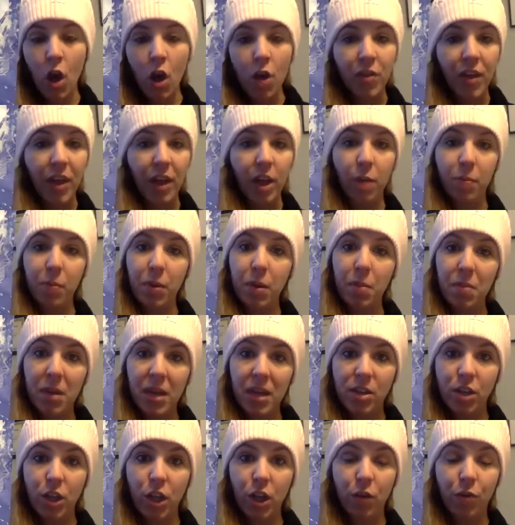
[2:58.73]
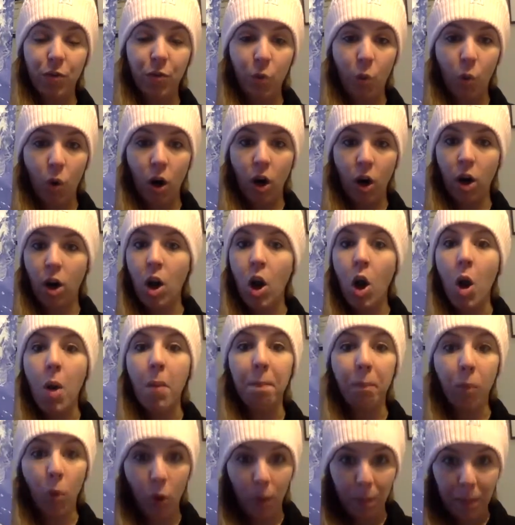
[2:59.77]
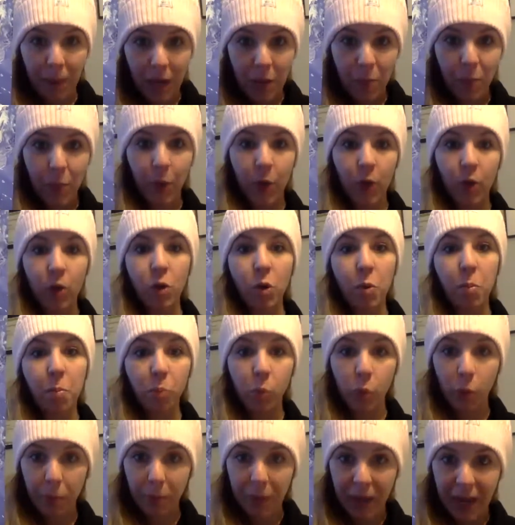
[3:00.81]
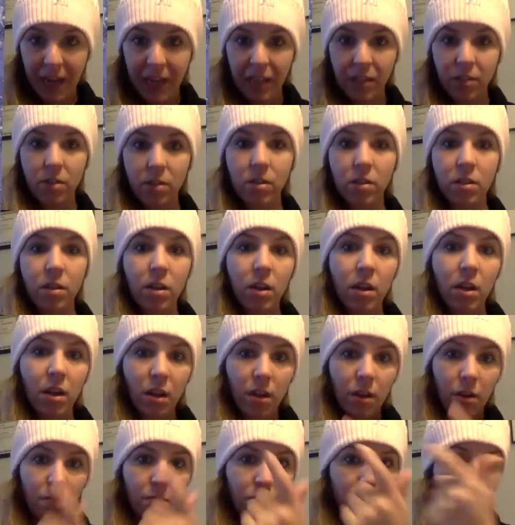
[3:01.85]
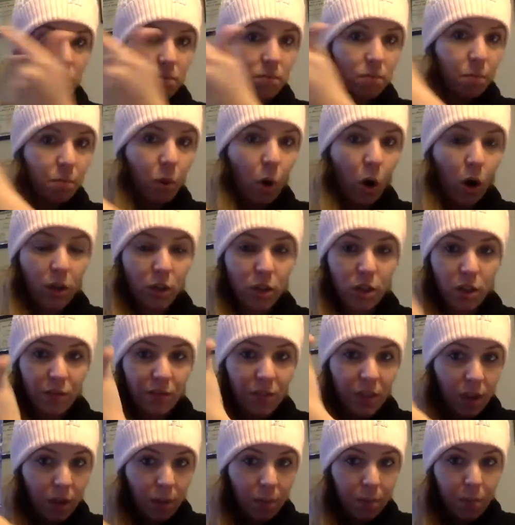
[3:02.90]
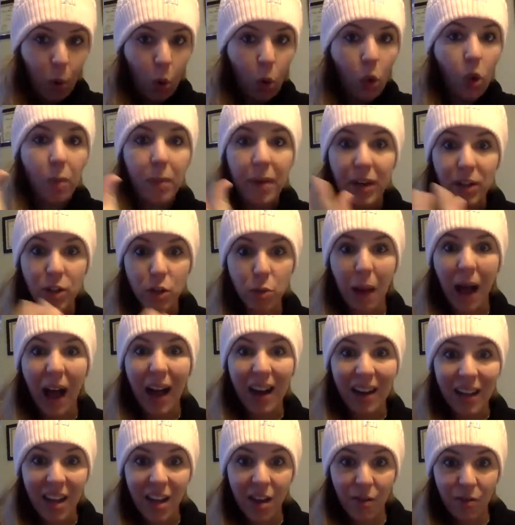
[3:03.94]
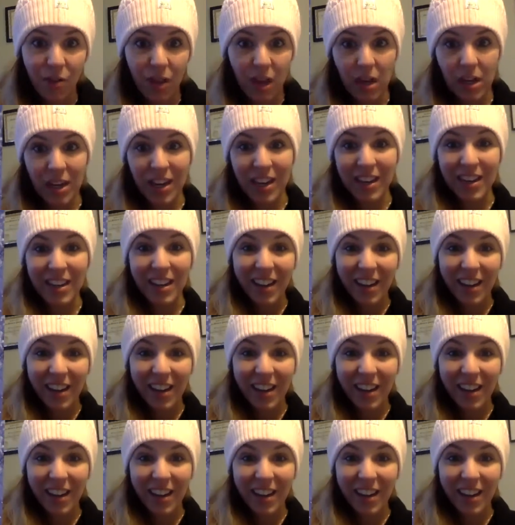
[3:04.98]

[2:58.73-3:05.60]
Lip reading: They could be manding for more paper, more paint, parts of the polar bear's body if they needed